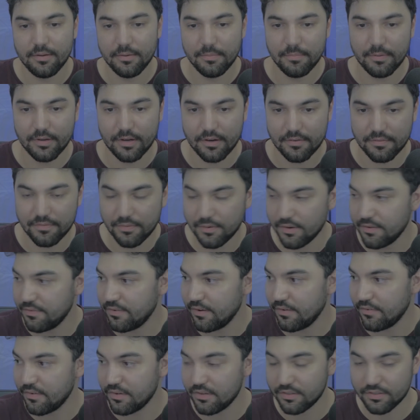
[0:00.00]
But at
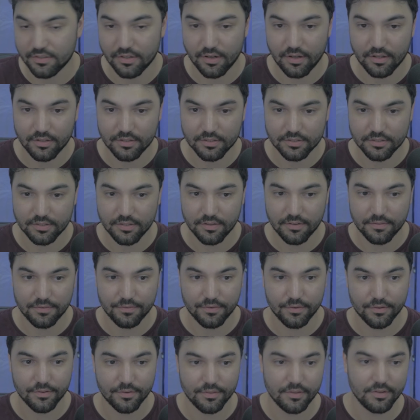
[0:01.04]
$4,500
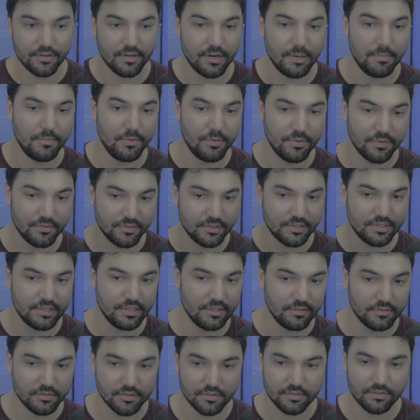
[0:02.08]
for their number one
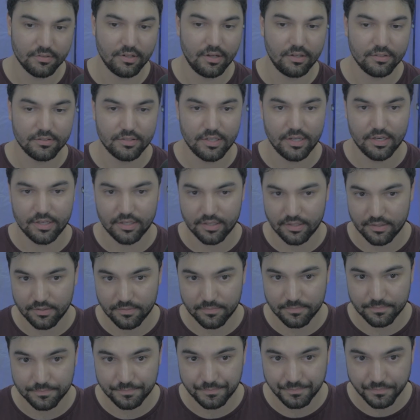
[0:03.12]
receiver, I'll take it.
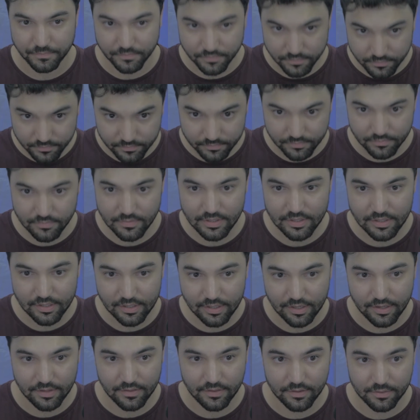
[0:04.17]

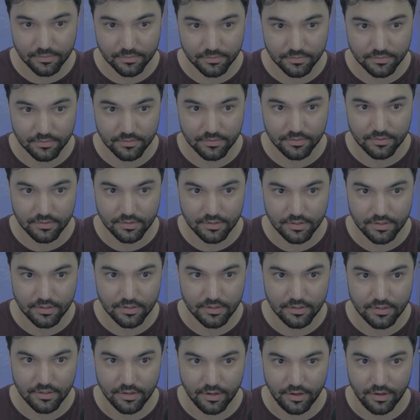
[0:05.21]
And then
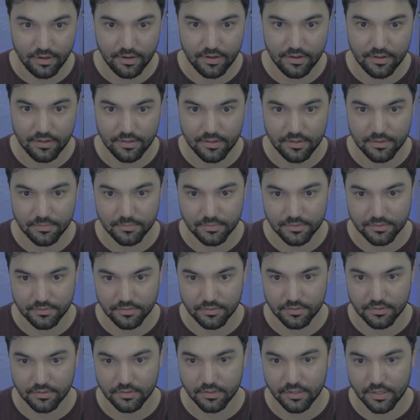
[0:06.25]
we
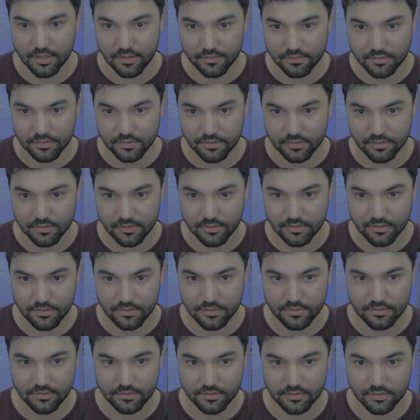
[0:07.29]
really have to
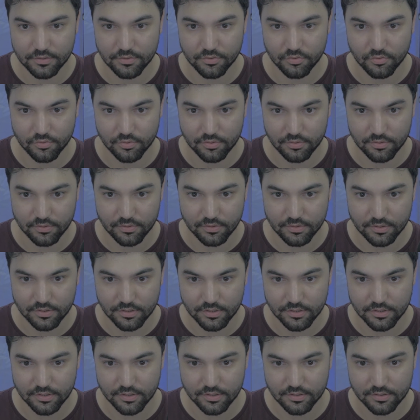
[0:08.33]
scroll. Look
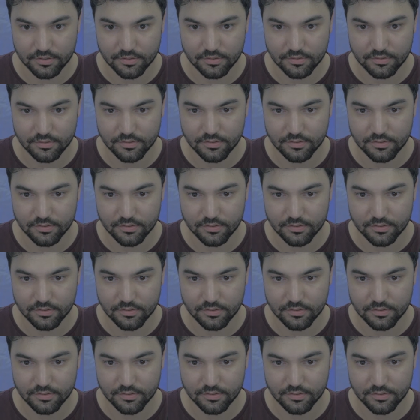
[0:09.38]
at this.